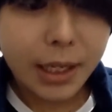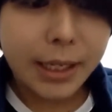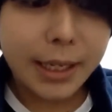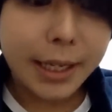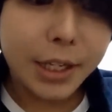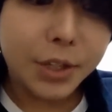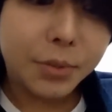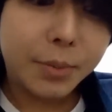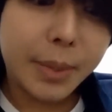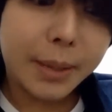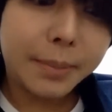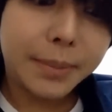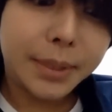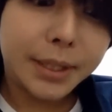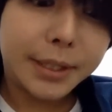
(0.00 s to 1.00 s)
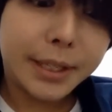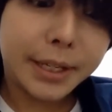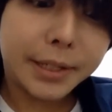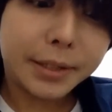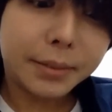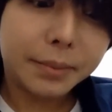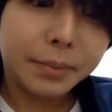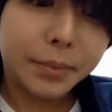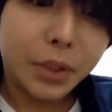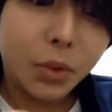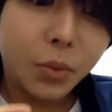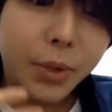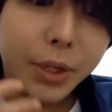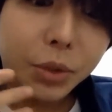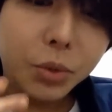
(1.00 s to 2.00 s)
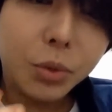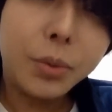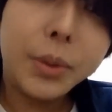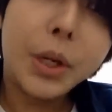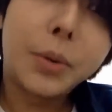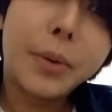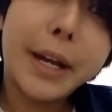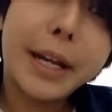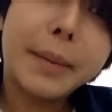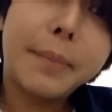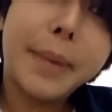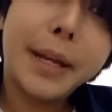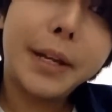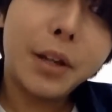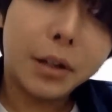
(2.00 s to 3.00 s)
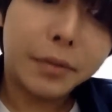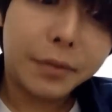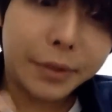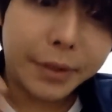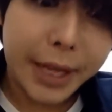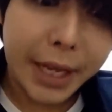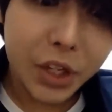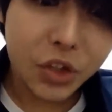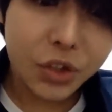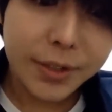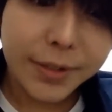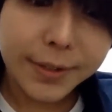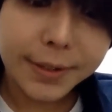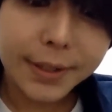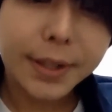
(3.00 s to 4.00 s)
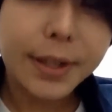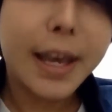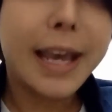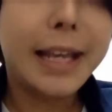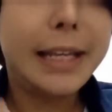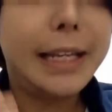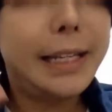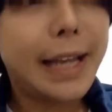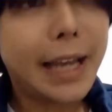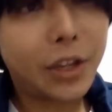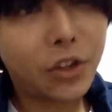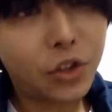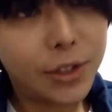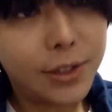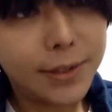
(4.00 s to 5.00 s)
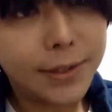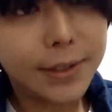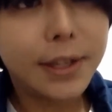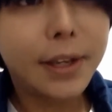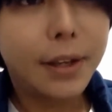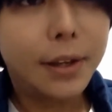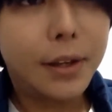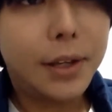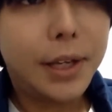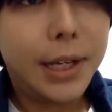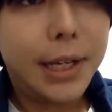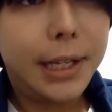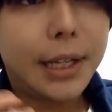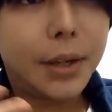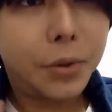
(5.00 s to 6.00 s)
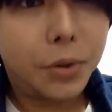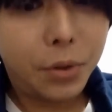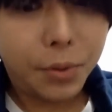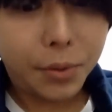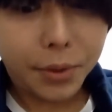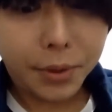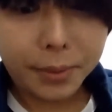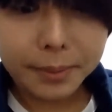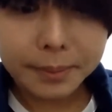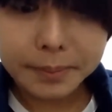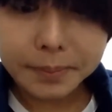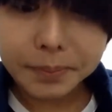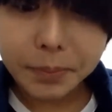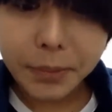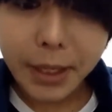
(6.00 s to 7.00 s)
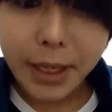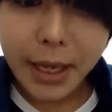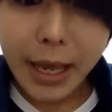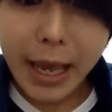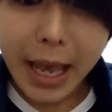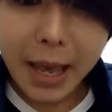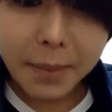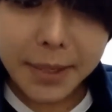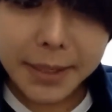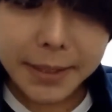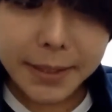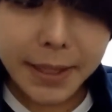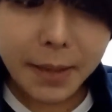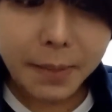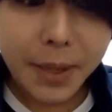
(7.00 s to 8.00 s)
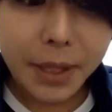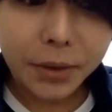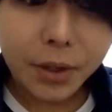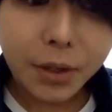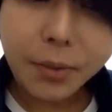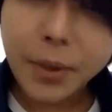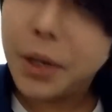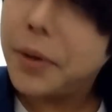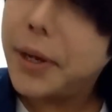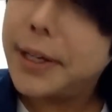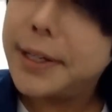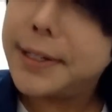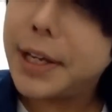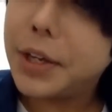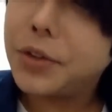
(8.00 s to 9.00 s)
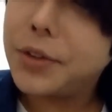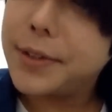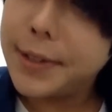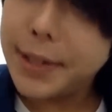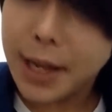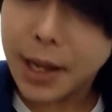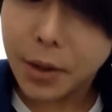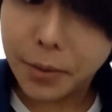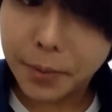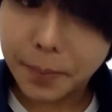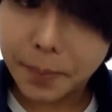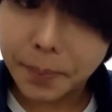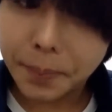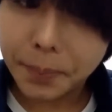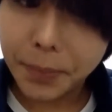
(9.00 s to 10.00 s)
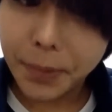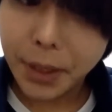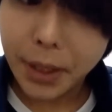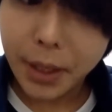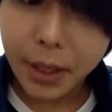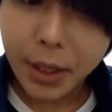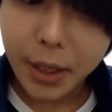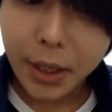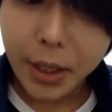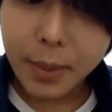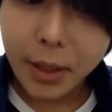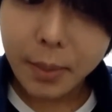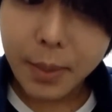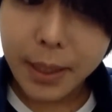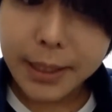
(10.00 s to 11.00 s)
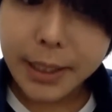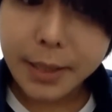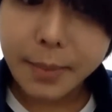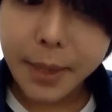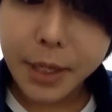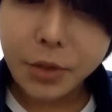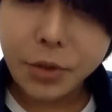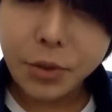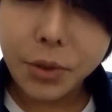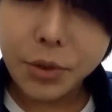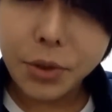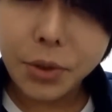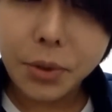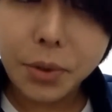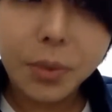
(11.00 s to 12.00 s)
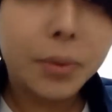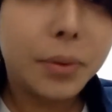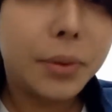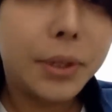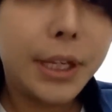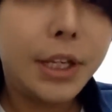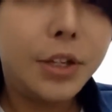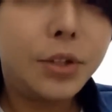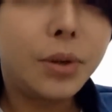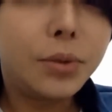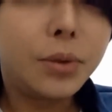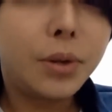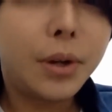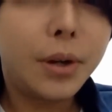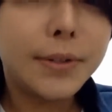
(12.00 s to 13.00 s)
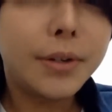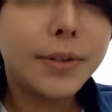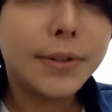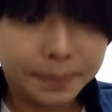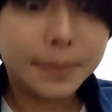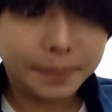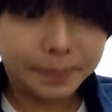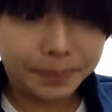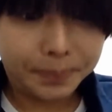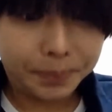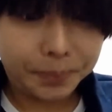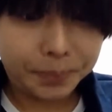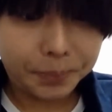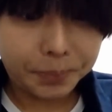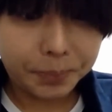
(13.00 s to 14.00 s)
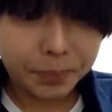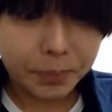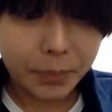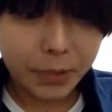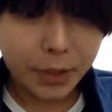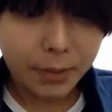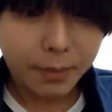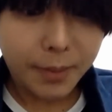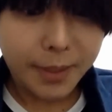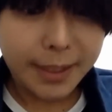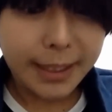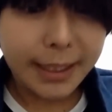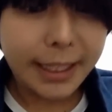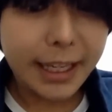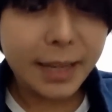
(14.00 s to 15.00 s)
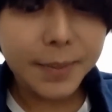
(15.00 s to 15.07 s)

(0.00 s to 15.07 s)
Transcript: Let us remember that we do regret many of our actions and inactions in our youth. Amos Yee may not regret his actions now, but he might do so in due course. Mr. Lee